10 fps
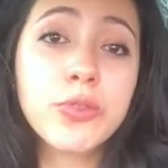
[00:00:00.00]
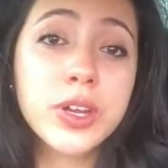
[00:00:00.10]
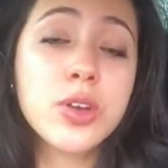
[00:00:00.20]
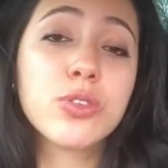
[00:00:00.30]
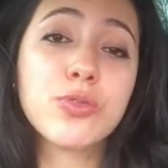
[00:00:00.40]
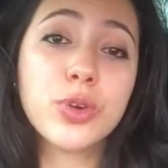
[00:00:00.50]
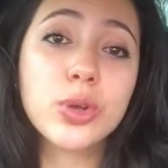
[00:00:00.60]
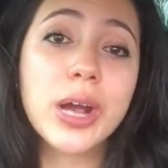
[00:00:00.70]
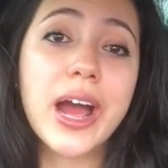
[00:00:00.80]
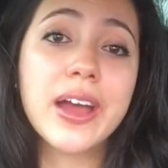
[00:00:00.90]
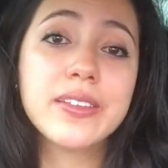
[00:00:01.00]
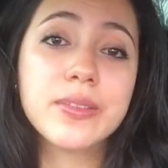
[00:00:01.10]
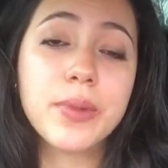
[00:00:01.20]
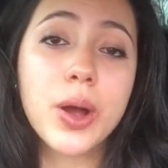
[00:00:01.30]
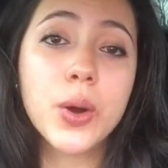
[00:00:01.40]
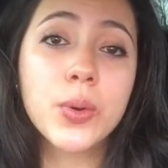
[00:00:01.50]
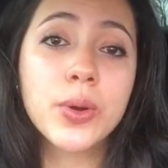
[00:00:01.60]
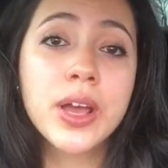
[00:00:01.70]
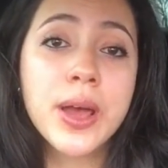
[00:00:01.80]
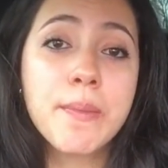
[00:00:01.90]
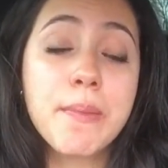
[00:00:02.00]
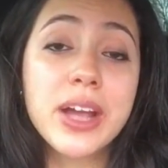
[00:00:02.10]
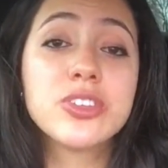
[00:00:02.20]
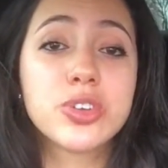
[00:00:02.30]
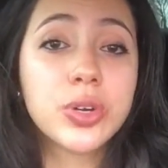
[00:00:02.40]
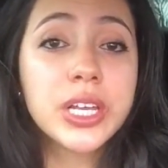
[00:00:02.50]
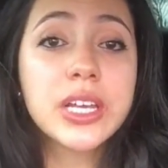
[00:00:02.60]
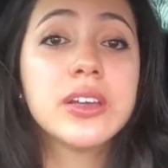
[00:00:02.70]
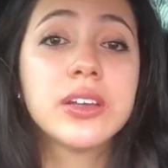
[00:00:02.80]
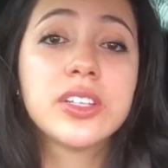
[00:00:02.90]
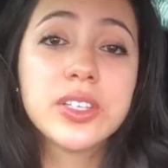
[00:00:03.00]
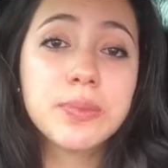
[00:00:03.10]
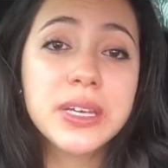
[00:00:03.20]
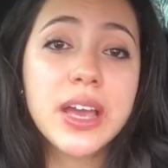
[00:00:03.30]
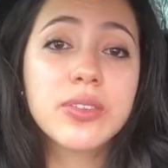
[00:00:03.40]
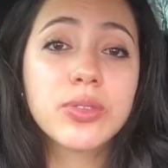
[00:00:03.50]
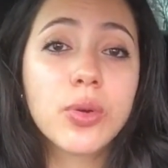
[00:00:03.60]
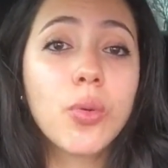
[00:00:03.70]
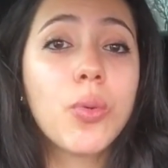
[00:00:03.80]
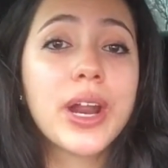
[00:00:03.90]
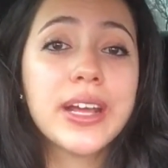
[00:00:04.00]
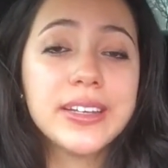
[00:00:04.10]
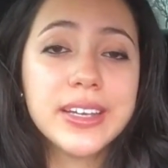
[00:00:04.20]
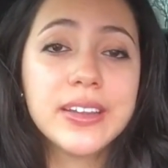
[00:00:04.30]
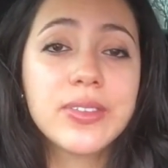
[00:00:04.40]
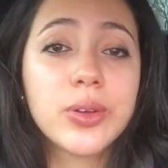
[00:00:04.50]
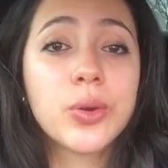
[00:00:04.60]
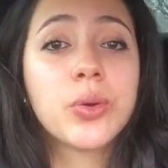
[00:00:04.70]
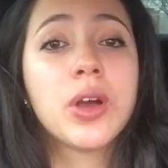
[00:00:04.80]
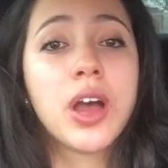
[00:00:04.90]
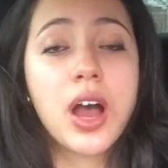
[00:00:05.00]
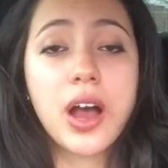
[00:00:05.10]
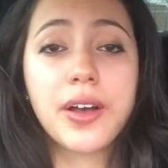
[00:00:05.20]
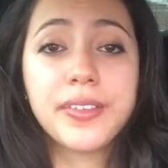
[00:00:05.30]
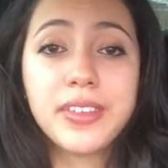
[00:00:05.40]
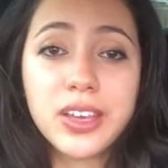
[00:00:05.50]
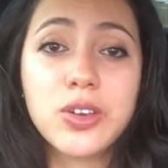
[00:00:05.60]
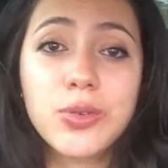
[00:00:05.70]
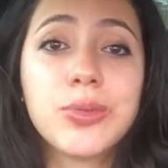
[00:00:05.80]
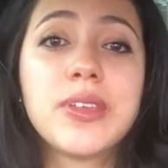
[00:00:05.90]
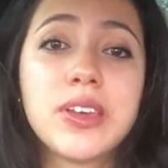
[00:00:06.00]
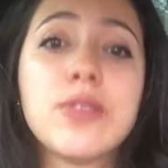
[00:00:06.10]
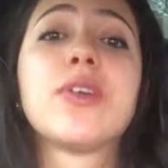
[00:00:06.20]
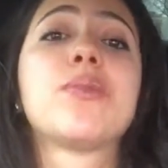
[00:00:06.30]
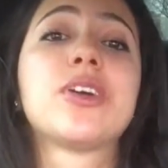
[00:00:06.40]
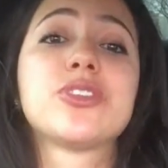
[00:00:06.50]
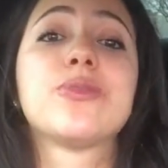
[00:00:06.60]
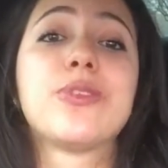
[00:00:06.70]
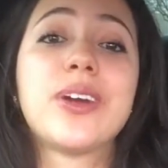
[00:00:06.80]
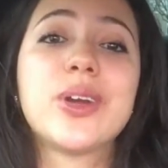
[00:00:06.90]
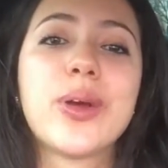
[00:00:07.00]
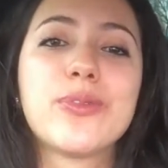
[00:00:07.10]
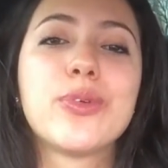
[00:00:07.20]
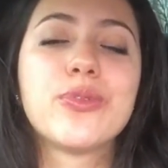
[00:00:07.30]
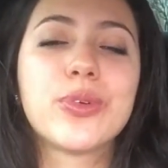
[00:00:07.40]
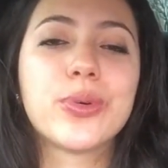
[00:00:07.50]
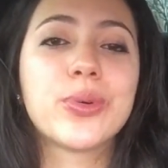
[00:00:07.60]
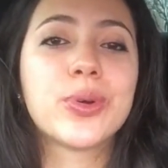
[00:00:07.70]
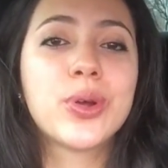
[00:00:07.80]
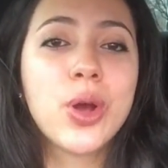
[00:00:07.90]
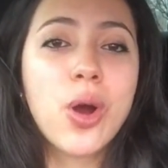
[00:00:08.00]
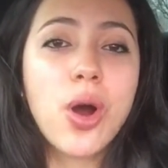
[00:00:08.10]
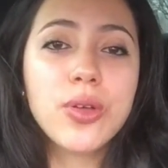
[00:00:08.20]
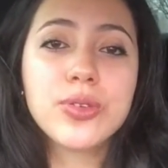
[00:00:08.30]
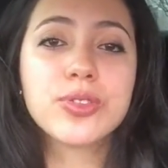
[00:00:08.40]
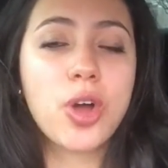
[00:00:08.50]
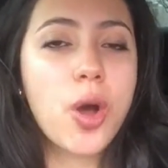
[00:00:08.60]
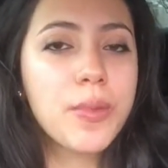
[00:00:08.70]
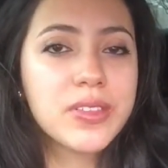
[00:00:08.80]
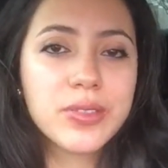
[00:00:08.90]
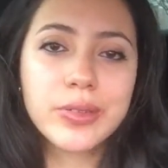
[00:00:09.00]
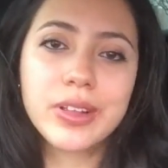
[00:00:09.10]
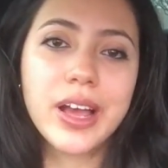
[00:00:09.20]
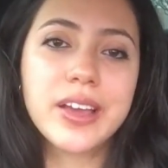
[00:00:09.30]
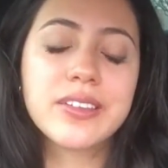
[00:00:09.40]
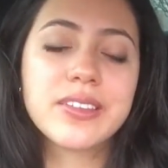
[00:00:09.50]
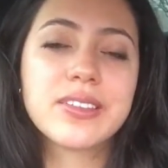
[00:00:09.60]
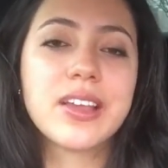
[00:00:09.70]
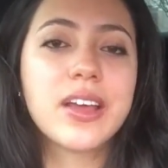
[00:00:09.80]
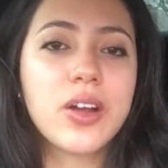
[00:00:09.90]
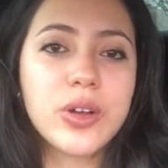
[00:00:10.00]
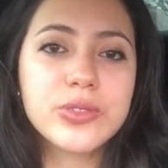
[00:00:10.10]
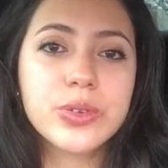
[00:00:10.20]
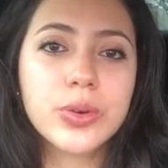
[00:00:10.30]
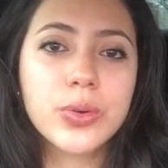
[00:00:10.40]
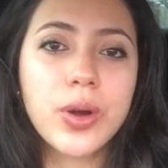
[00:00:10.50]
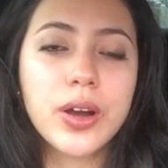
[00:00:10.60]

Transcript: videos for you guys about my journey to PA school, what I did. So thank you very much. I'm very grateful for all those comments, those likes, and also